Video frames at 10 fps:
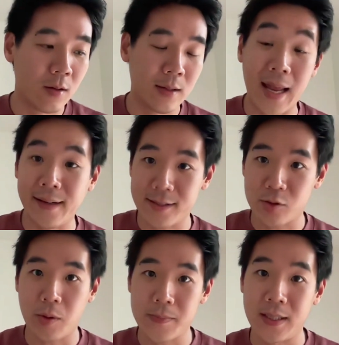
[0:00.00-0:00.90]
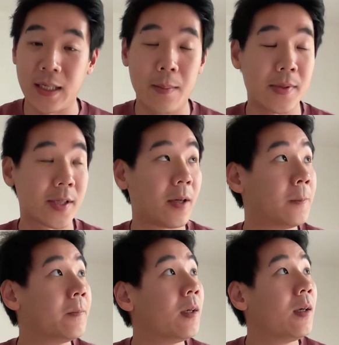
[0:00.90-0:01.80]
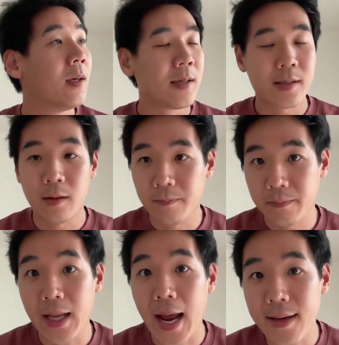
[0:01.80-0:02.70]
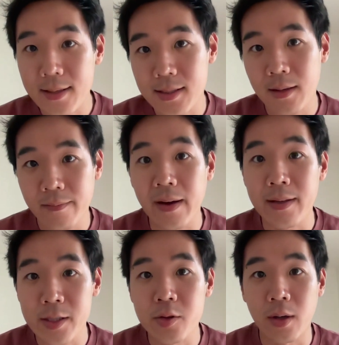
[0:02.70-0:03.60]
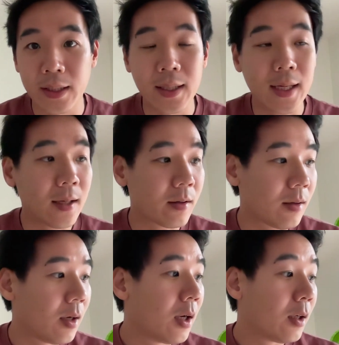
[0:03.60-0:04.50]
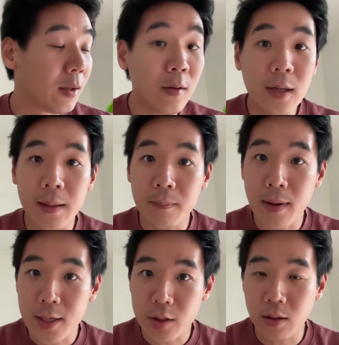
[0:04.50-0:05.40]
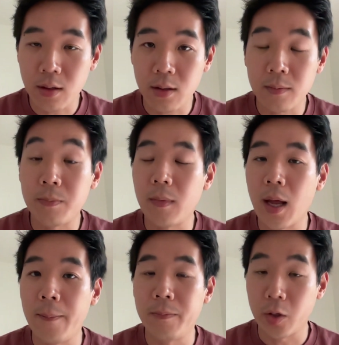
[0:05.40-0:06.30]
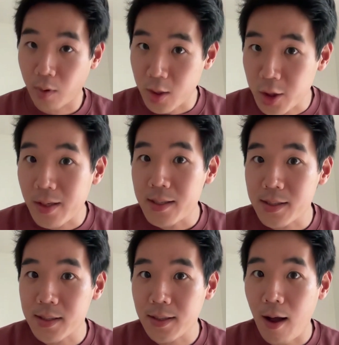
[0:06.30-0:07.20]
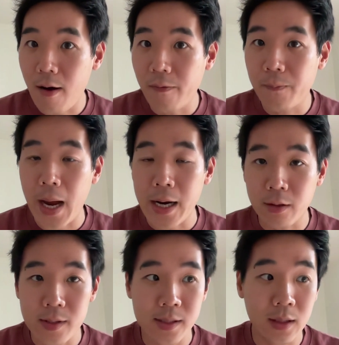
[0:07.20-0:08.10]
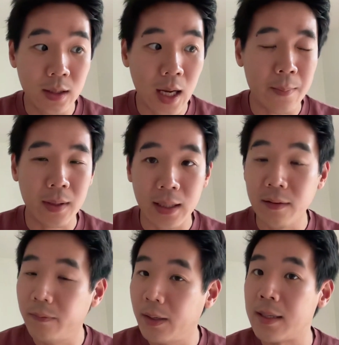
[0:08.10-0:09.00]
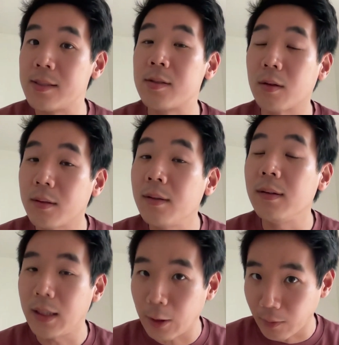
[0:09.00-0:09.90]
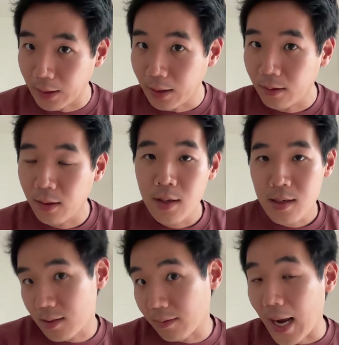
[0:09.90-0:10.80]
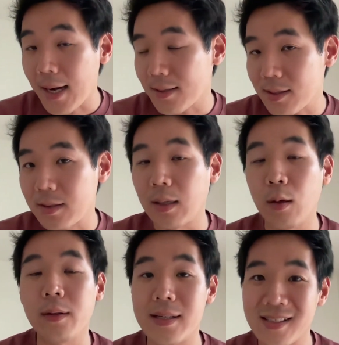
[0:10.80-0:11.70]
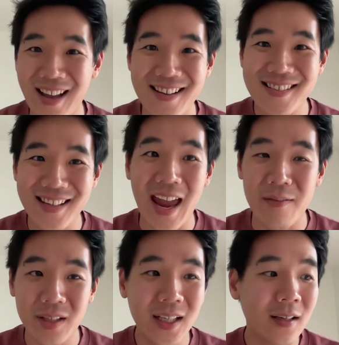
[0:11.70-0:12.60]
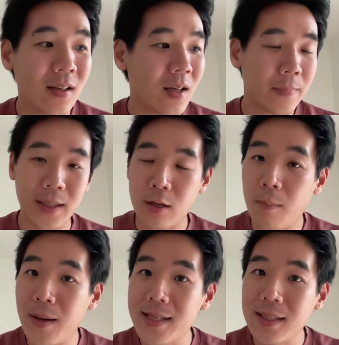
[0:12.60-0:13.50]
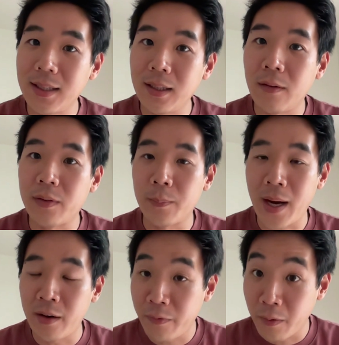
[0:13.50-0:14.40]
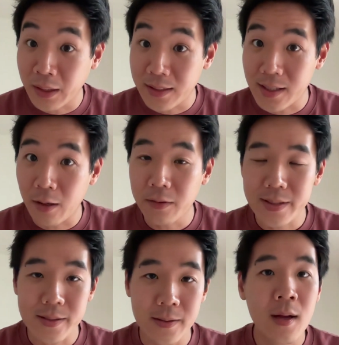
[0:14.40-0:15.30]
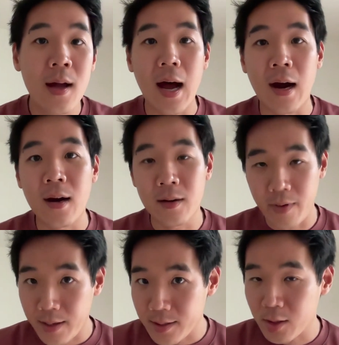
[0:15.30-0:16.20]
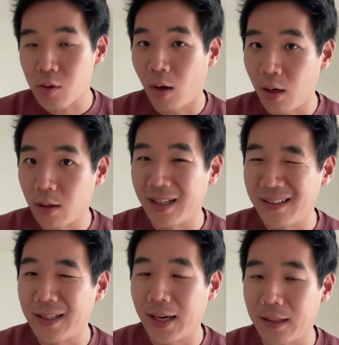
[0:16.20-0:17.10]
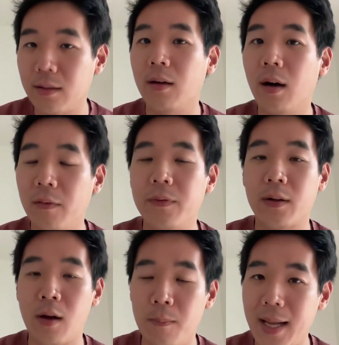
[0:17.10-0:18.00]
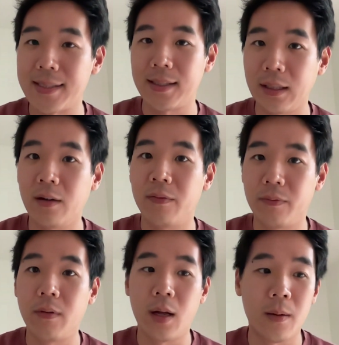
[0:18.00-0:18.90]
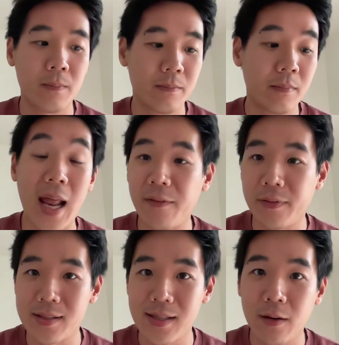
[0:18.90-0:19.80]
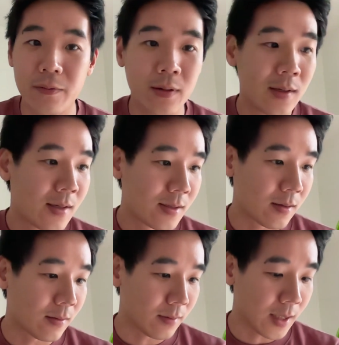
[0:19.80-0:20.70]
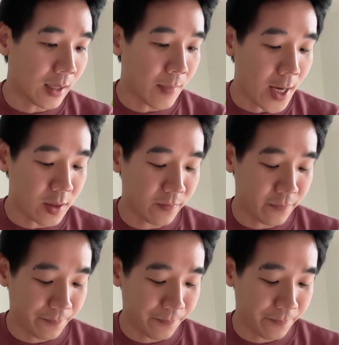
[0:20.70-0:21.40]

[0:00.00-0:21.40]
landing strips in the Amazon. So that is a very strong indicator. You can measure the richness of biodiversity, I believe, in a certain degree. So that is still discussed heavily, but the complexity of the biophony sounds are a very strong indicator of the complexity of life itself. So you can imagine